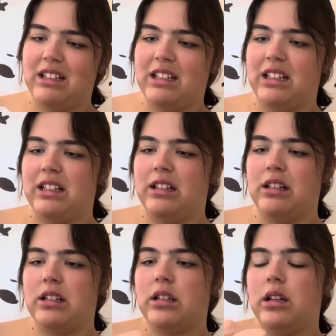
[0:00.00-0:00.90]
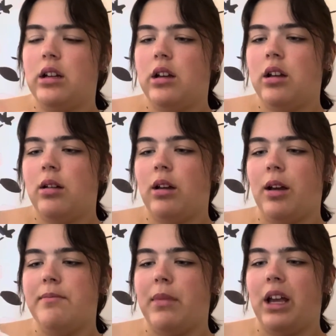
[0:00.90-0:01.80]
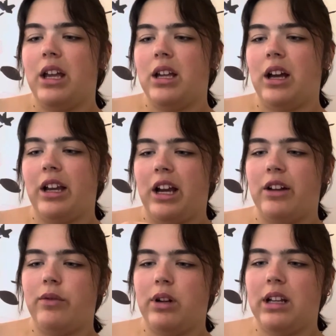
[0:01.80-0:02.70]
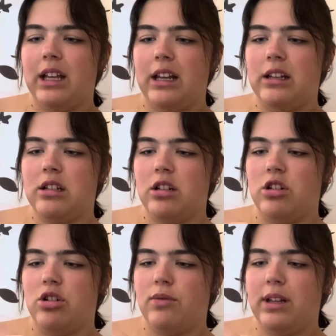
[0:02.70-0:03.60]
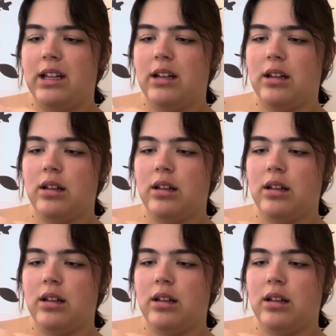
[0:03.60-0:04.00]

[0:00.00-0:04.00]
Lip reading: And I kind of want to get into doing,